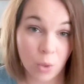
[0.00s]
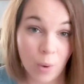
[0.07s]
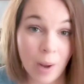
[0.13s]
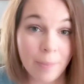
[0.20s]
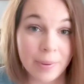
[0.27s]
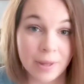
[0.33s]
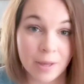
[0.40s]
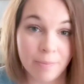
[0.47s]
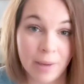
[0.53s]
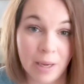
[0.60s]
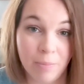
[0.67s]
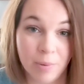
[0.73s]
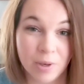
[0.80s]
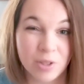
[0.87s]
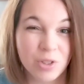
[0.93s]
up in the
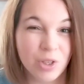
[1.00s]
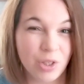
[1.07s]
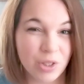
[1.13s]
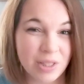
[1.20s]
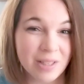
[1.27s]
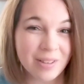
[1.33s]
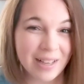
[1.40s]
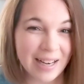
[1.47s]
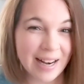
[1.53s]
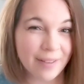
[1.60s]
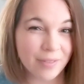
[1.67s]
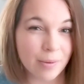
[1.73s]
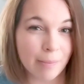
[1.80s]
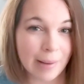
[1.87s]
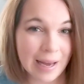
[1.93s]
paper, so you still kind of
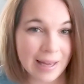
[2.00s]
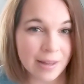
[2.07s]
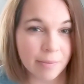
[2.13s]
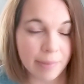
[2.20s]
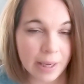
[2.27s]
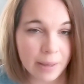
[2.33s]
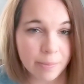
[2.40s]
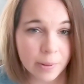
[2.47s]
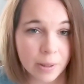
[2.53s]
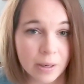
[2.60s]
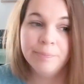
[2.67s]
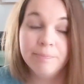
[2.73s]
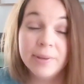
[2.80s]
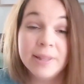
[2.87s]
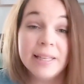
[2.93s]
have to buy the
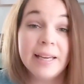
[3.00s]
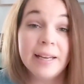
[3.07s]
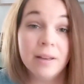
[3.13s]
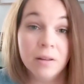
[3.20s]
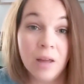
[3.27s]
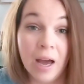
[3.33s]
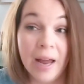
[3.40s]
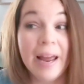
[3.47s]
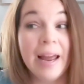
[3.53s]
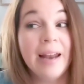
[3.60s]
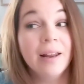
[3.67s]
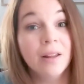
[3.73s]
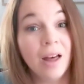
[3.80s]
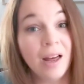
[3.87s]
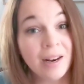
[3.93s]
paper, but they get a lot. And
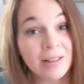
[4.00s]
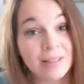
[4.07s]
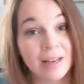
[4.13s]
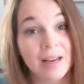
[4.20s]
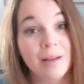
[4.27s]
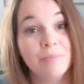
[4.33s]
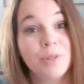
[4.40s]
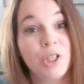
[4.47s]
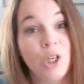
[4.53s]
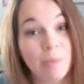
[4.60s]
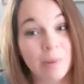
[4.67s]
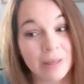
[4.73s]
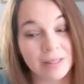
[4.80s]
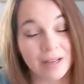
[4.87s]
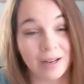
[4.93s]
a lot of times,
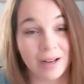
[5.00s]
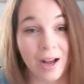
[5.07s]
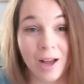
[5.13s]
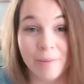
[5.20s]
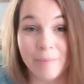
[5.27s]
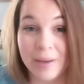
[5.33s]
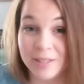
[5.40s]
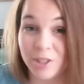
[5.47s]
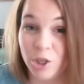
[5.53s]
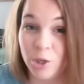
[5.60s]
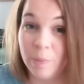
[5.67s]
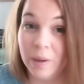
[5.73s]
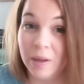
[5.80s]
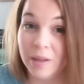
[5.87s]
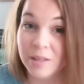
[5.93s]
coupons.com has
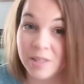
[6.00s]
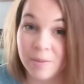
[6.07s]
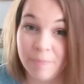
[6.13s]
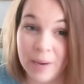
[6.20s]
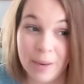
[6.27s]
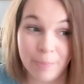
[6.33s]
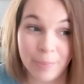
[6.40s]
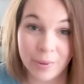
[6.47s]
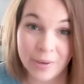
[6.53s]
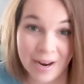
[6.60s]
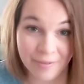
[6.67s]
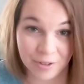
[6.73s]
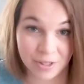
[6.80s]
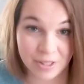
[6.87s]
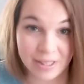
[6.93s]
coupons the paper
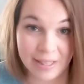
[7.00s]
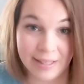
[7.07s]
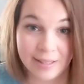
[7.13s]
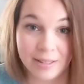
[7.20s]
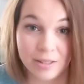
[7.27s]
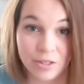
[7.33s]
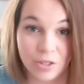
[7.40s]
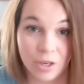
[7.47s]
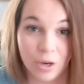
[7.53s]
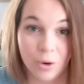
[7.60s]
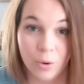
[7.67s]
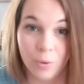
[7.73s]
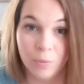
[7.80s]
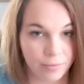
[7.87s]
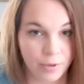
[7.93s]
never sees.
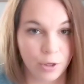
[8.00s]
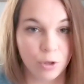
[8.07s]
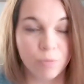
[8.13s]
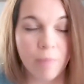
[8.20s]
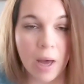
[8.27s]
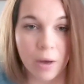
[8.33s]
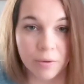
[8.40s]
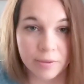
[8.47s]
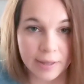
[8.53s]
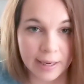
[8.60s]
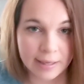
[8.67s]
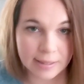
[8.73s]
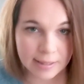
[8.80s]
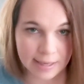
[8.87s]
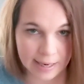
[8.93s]
So use both
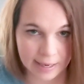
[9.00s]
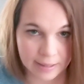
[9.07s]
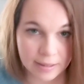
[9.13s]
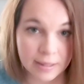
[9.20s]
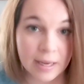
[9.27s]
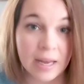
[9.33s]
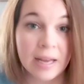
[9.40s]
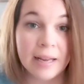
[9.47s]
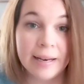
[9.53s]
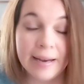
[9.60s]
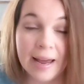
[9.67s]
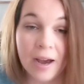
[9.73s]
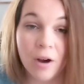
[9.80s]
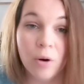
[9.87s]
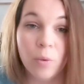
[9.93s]
hand in hand.
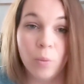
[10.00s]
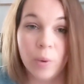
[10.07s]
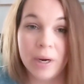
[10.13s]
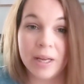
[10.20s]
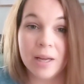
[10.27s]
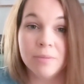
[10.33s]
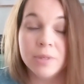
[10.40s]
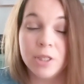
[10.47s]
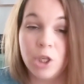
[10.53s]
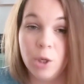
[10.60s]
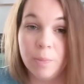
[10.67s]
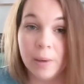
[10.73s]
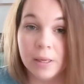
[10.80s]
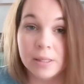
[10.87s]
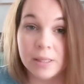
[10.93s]
Now, when it comes to
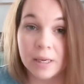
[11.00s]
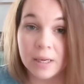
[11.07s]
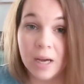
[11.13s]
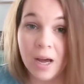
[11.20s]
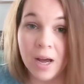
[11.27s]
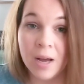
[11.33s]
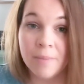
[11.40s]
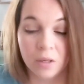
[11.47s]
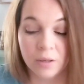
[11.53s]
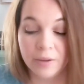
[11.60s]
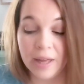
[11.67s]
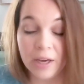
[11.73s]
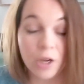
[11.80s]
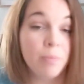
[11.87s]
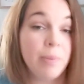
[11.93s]
coupons.com,
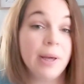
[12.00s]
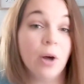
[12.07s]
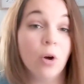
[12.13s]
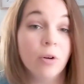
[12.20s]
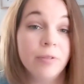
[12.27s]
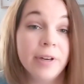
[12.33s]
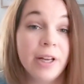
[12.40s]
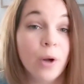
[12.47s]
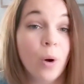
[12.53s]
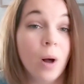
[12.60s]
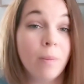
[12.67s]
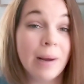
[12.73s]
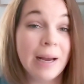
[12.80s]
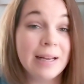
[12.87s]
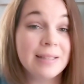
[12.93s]
that could be a whole video
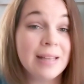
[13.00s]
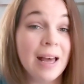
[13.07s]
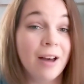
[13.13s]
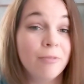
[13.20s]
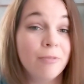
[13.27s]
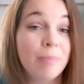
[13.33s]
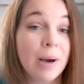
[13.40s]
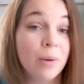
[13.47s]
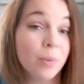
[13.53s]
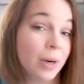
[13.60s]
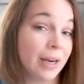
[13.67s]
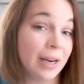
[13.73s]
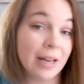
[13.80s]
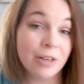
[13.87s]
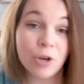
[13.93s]
all by itself, but we're
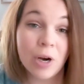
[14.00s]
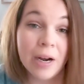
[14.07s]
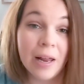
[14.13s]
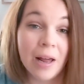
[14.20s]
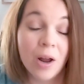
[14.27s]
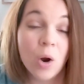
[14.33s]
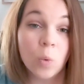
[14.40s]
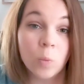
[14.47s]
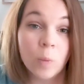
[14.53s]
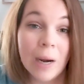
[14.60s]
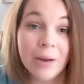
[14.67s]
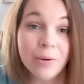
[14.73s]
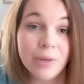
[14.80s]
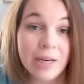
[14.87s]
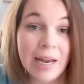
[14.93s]
going to try to
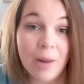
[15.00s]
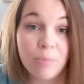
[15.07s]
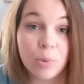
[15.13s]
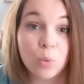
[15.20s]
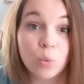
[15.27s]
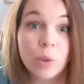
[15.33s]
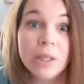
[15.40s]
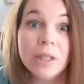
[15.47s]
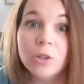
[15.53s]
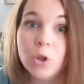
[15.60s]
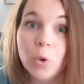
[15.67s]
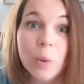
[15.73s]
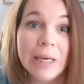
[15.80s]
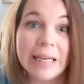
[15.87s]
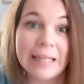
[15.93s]
round it up real
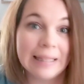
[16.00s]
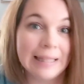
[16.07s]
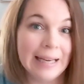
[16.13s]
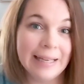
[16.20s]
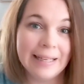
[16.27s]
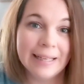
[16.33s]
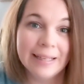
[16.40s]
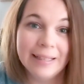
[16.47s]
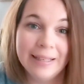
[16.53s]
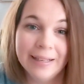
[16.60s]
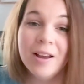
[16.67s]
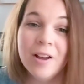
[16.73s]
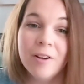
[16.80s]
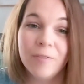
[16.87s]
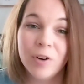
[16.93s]
quick like in
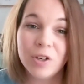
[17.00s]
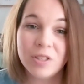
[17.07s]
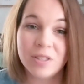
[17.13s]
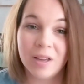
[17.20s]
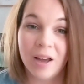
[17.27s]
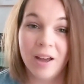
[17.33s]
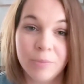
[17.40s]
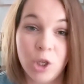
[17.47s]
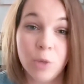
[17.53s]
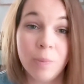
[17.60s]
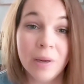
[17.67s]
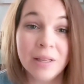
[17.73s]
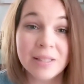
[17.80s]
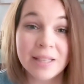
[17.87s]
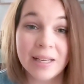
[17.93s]
here. First off,
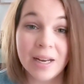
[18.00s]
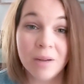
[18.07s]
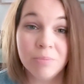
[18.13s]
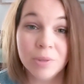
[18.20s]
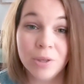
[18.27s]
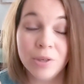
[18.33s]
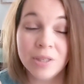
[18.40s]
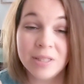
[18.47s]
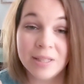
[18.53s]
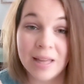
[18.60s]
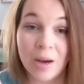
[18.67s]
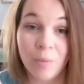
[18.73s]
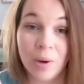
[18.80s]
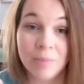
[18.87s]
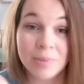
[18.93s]
coupons get uploaded to
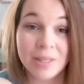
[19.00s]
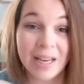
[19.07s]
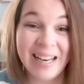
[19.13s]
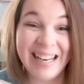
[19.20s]
that website